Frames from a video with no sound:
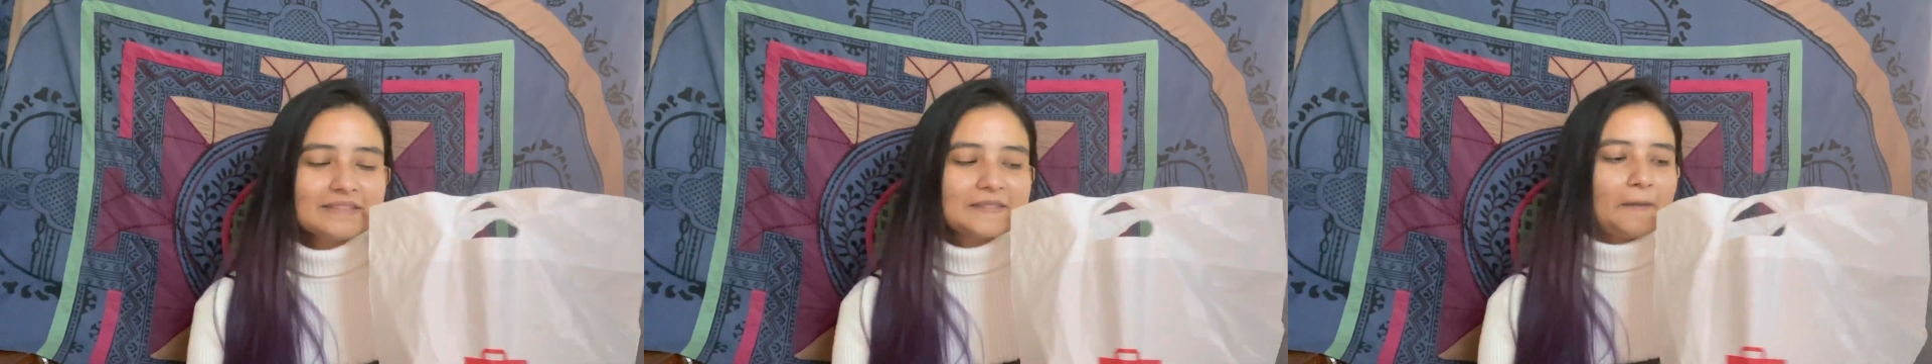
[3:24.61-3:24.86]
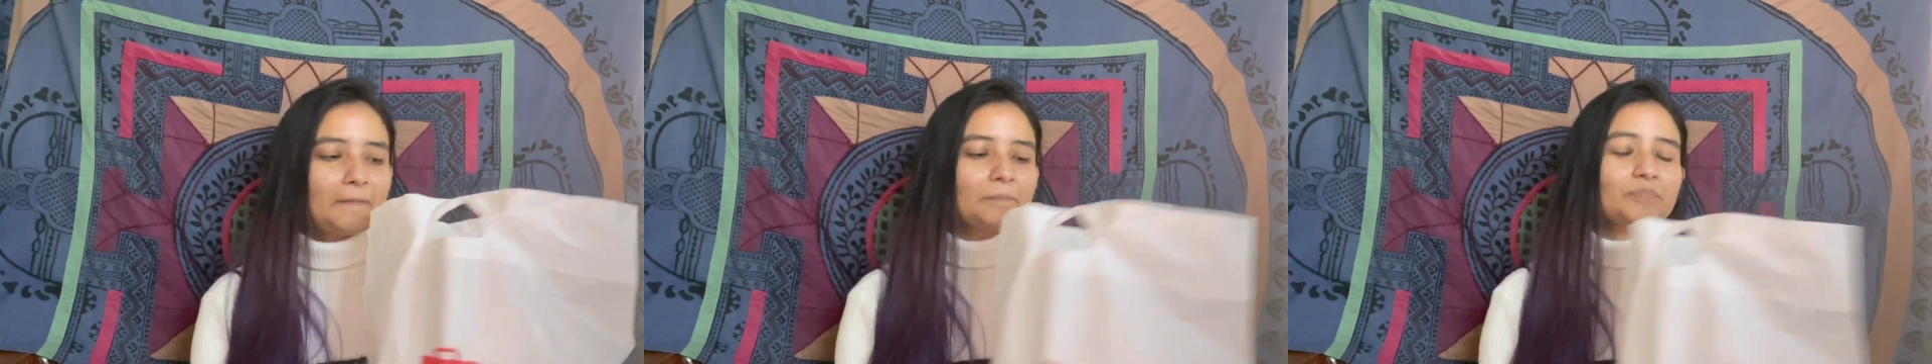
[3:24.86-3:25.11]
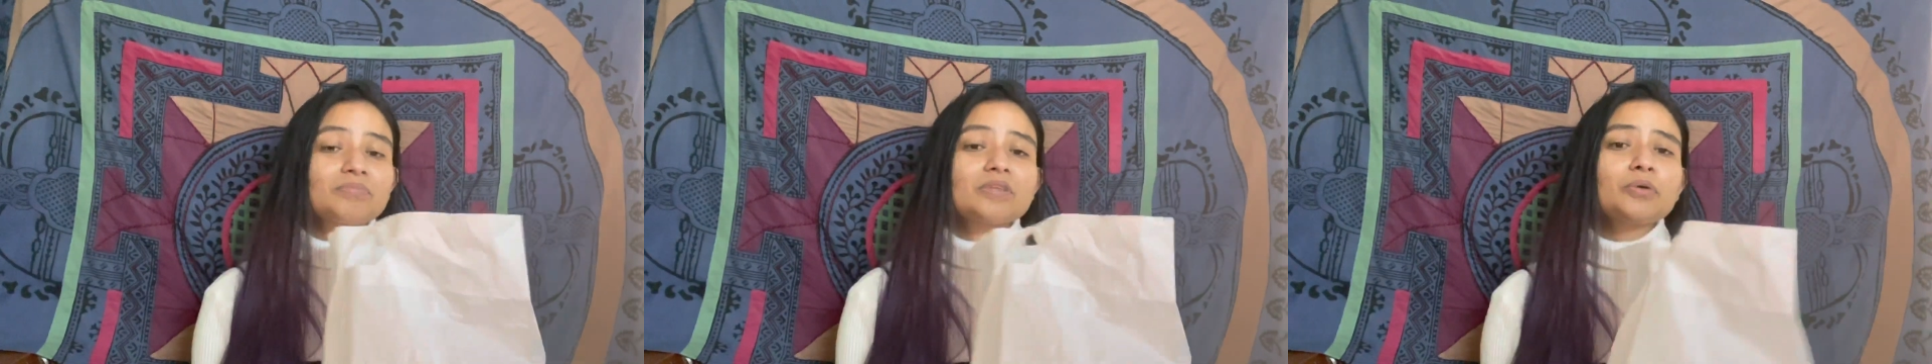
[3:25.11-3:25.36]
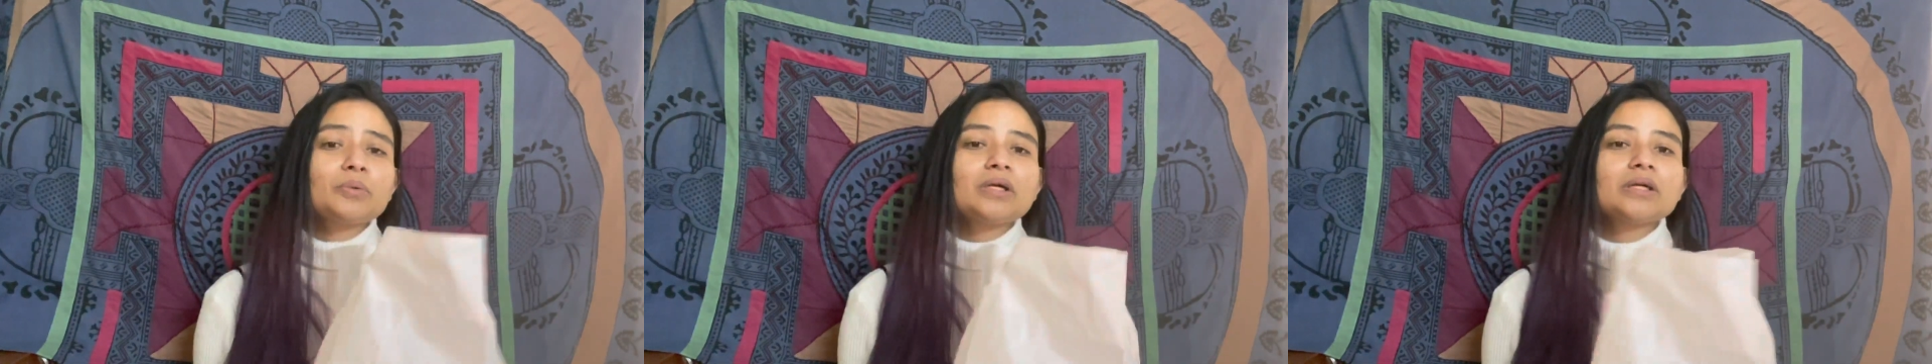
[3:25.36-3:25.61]

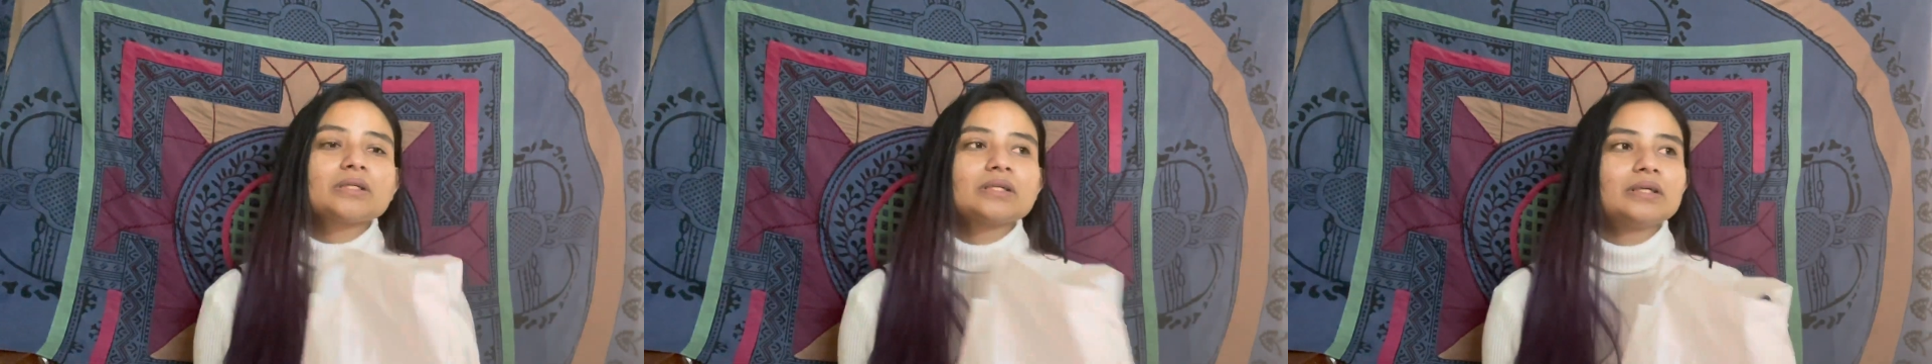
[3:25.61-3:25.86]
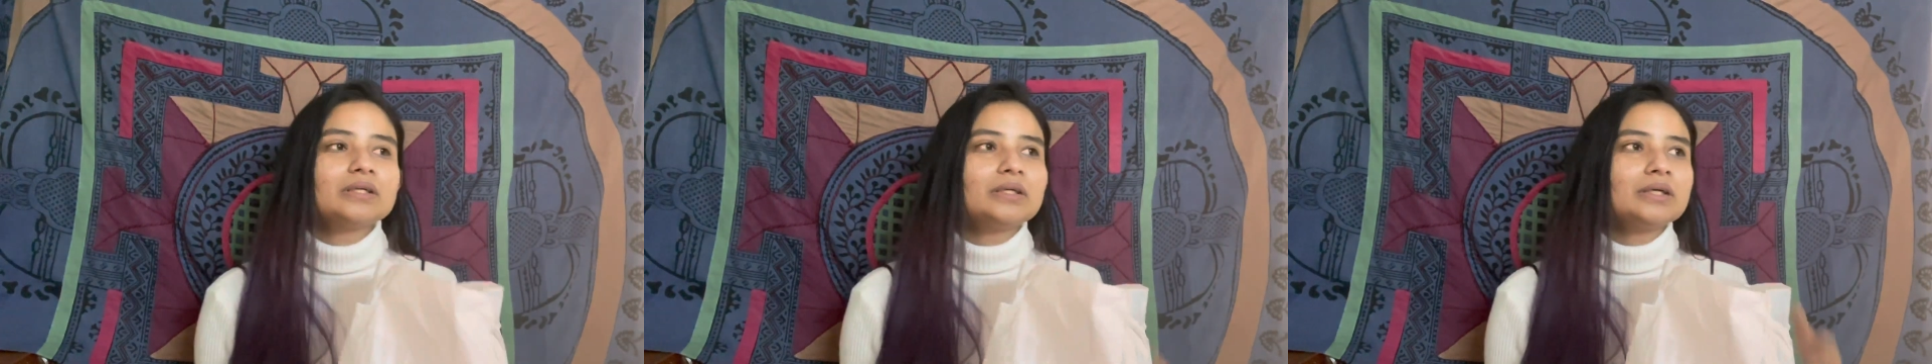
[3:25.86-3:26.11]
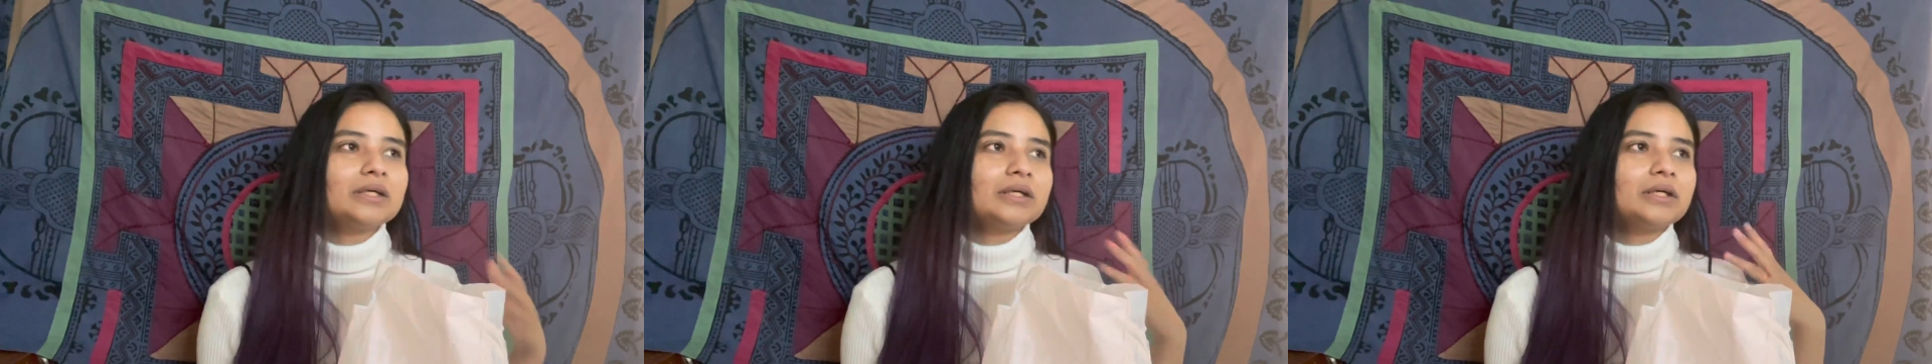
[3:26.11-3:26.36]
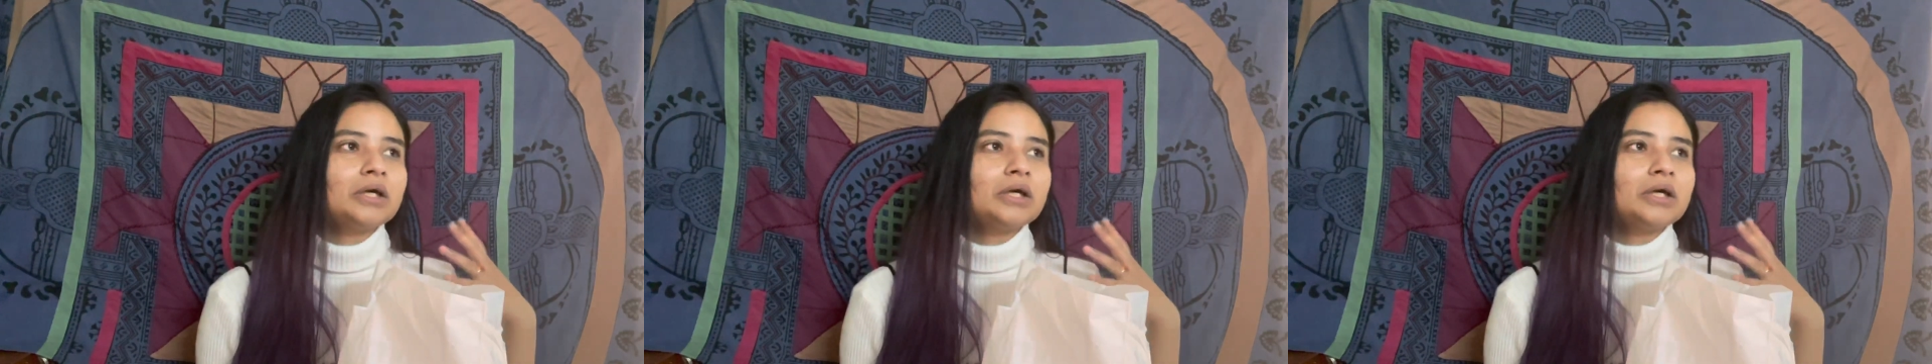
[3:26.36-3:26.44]
There were